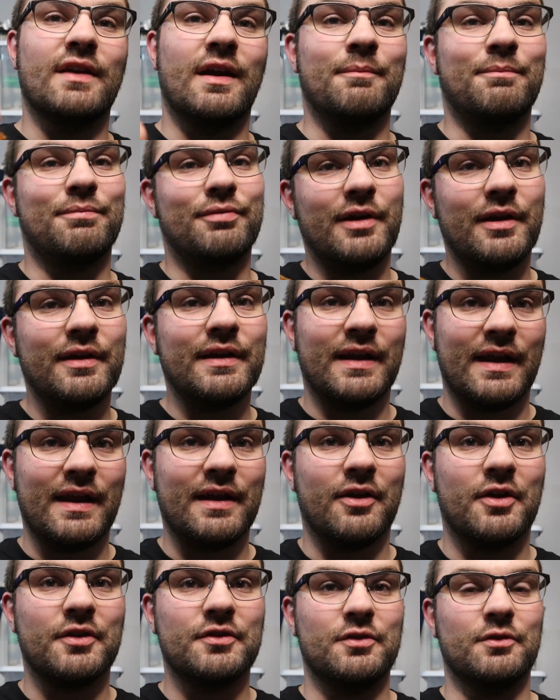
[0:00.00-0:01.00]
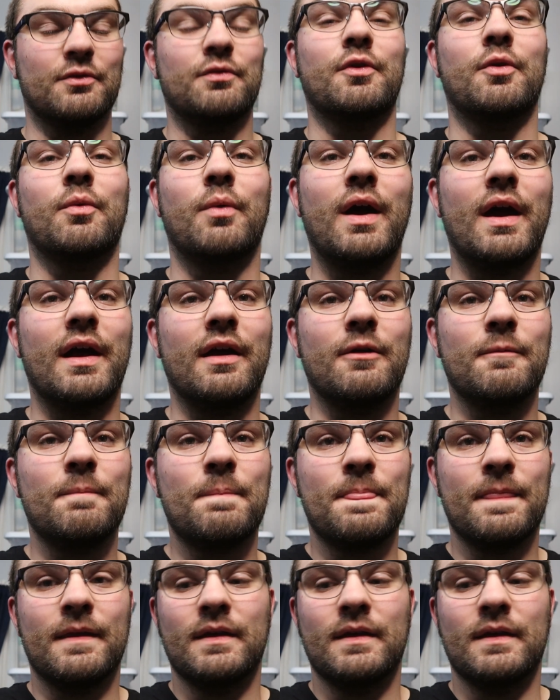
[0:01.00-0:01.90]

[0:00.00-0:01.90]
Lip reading: I'm probably gonna hang on to it for a while.